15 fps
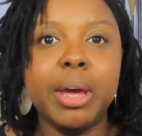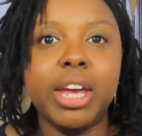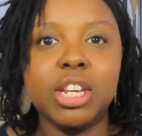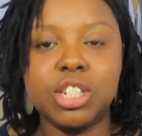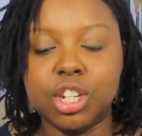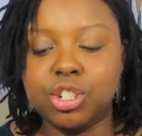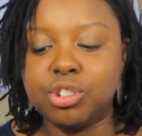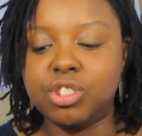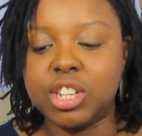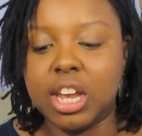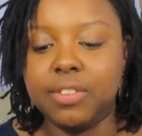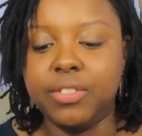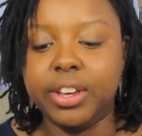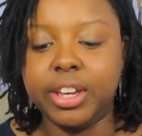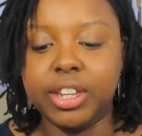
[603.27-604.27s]
page that you're
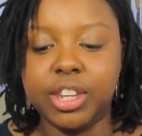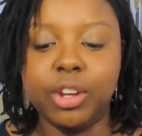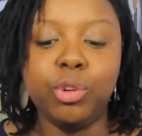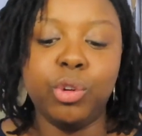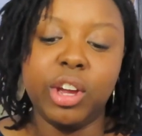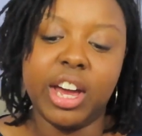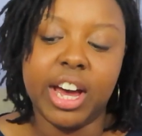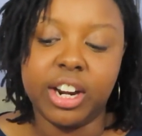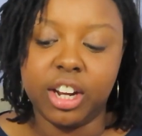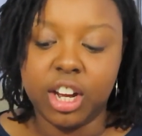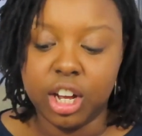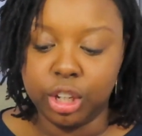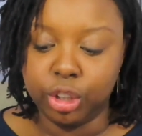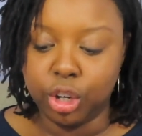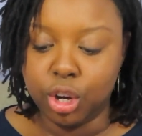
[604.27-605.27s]
saving, and then you can kind of
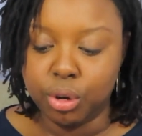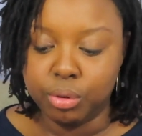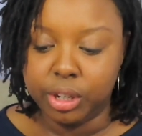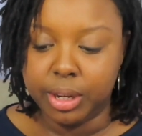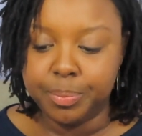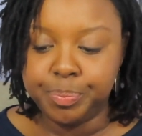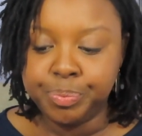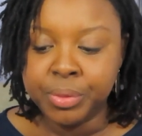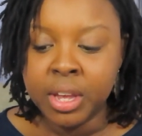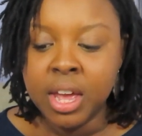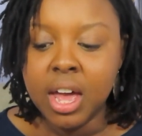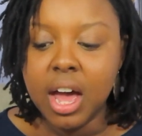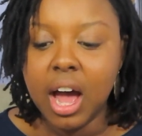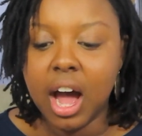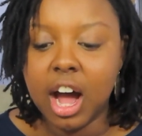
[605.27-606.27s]
color code it.
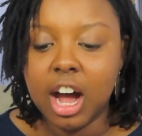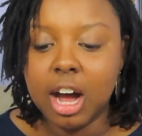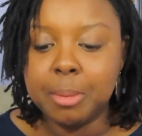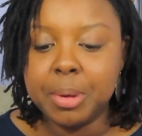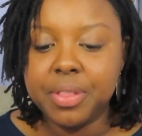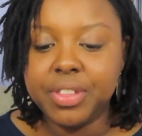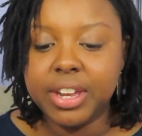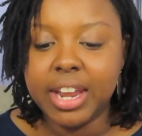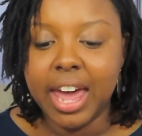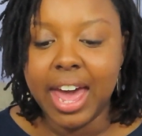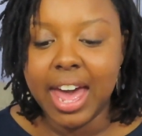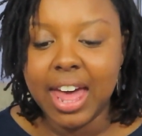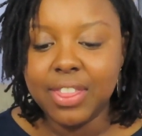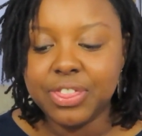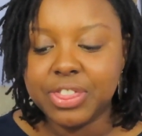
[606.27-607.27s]
And then
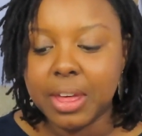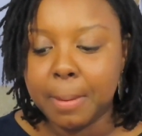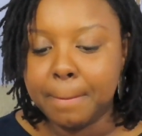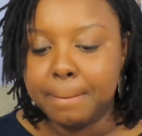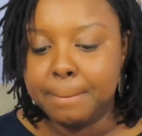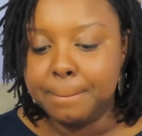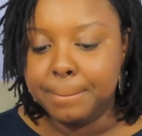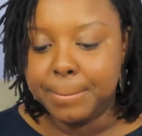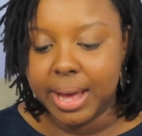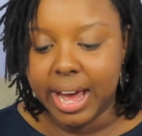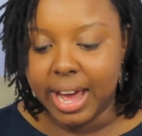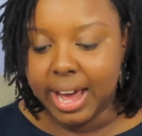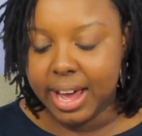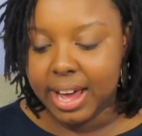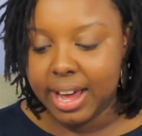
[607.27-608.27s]
at the
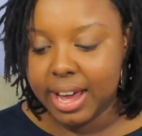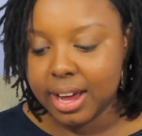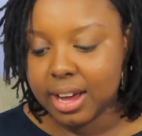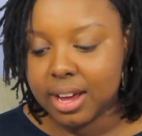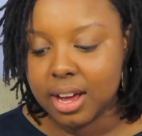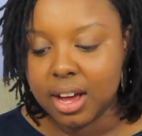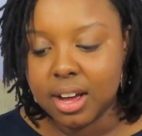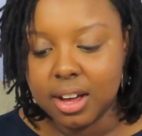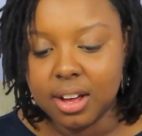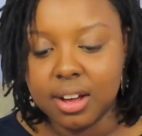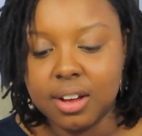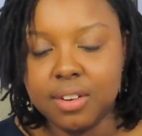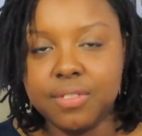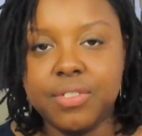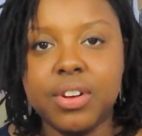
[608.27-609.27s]
back
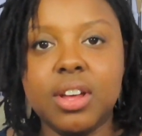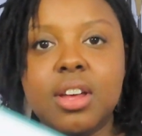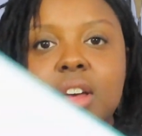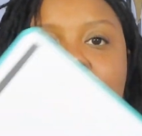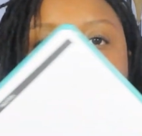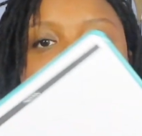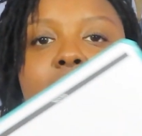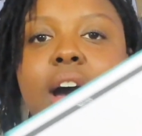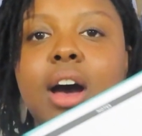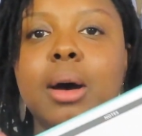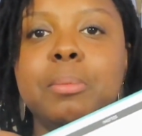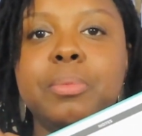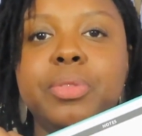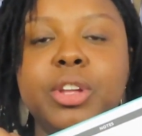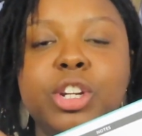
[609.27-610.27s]
of
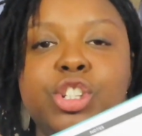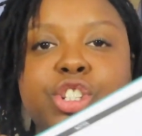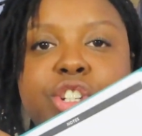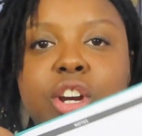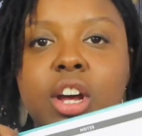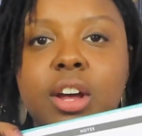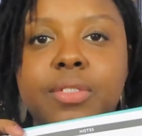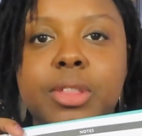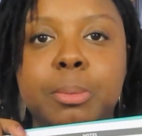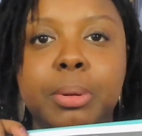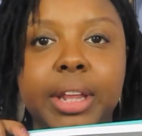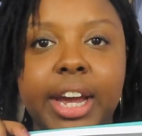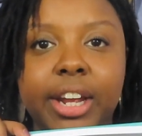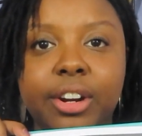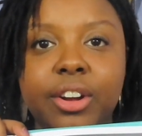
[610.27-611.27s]
the
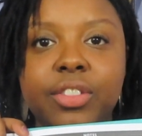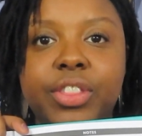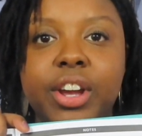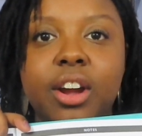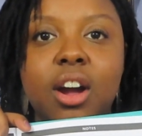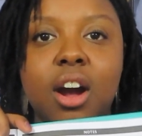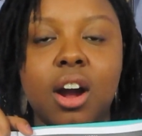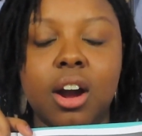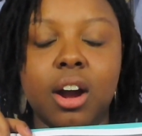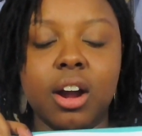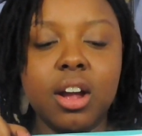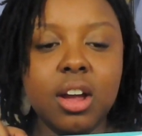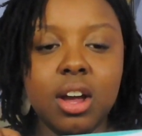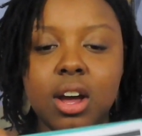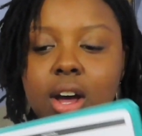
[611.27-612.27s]
planner, there
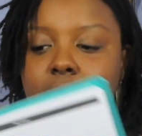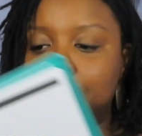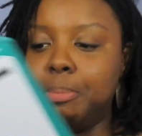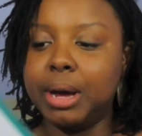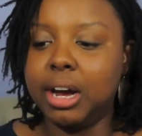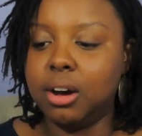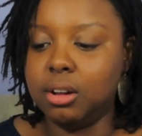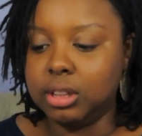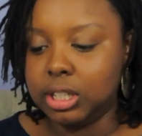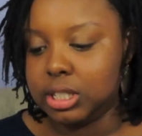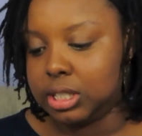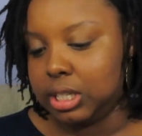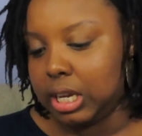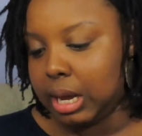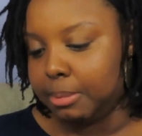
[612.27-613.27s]
are about,
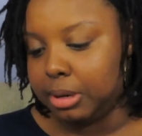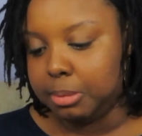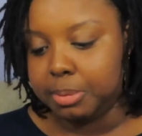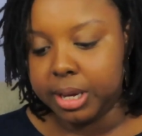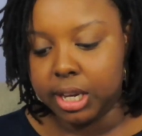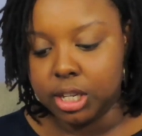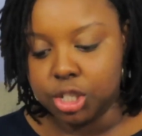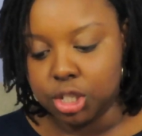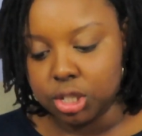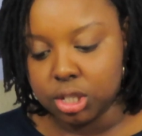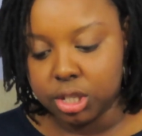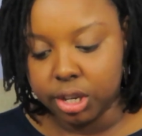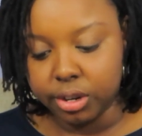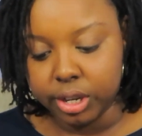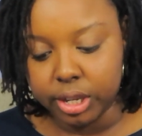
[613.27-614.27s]
let's see how many
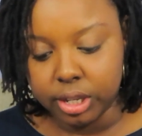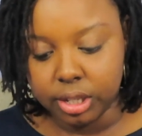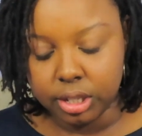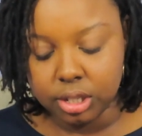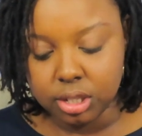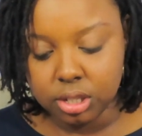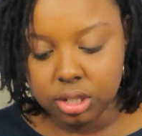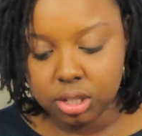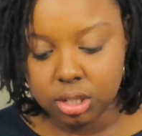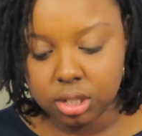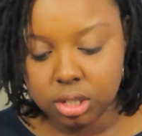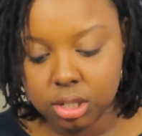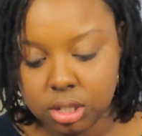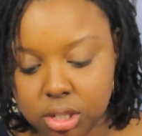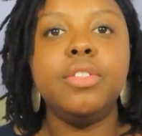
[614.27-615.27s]
pages there
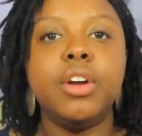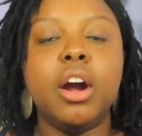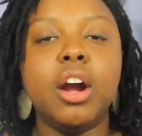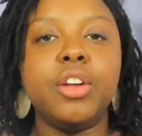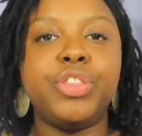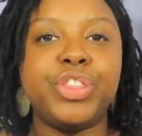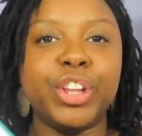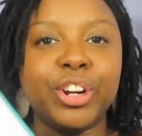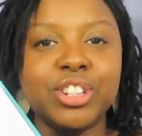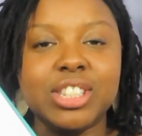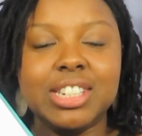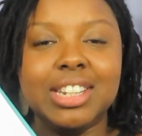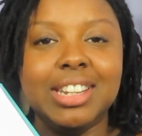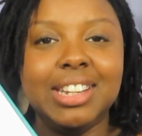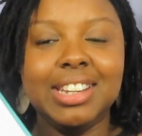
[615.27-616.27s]
is. There are
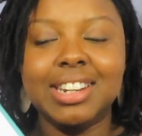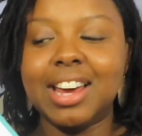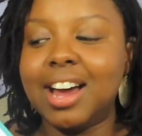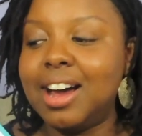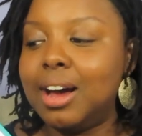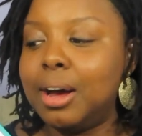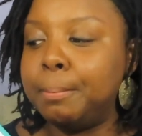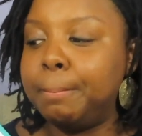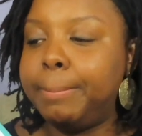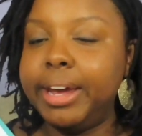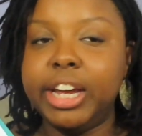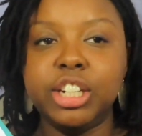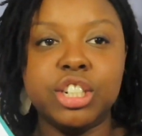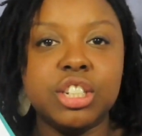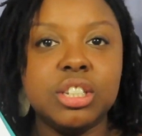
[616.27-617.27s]
13
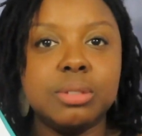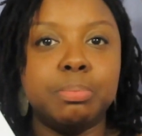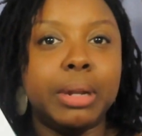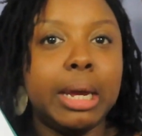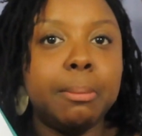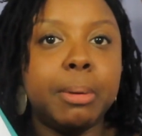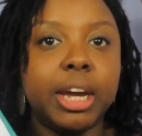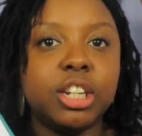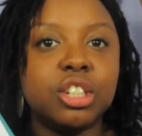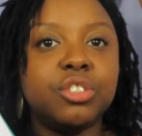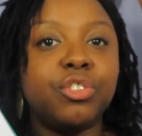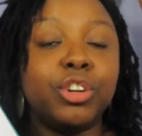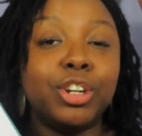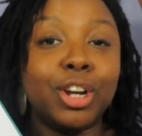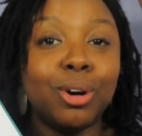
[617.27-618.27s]
pages, blank
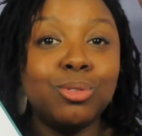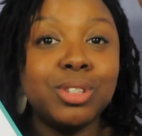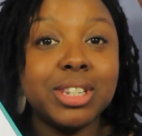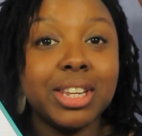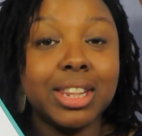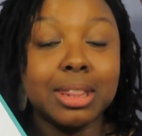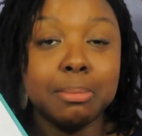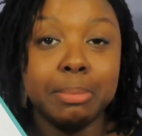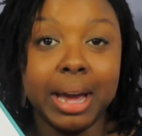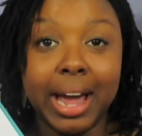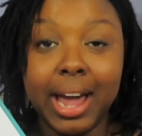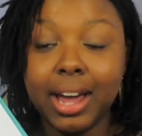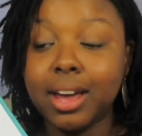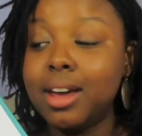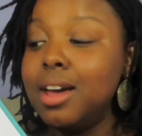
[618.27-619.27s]
pages for notes in the
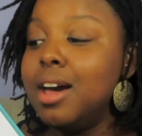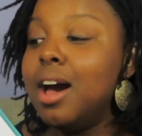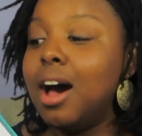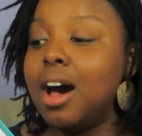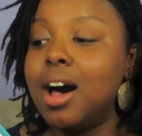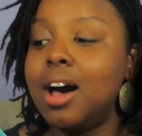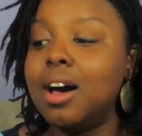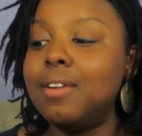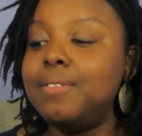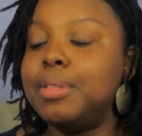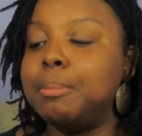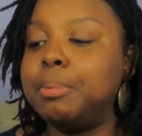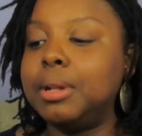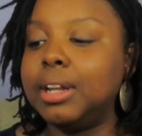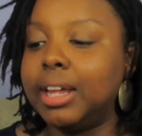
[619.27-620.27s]
back of
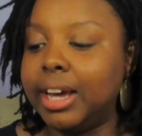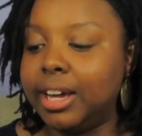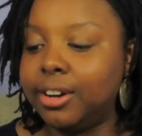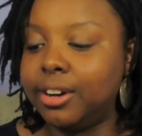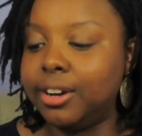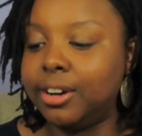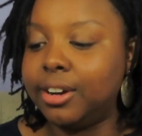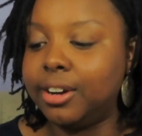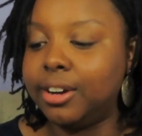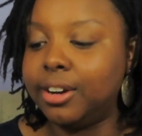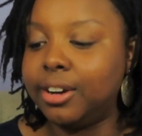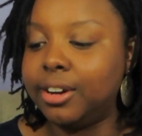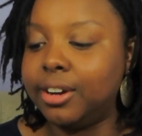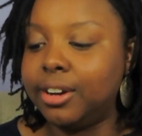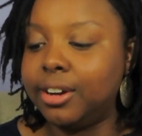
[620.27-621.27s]
the planner.
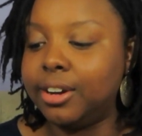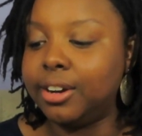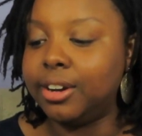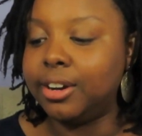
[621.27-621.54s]
And then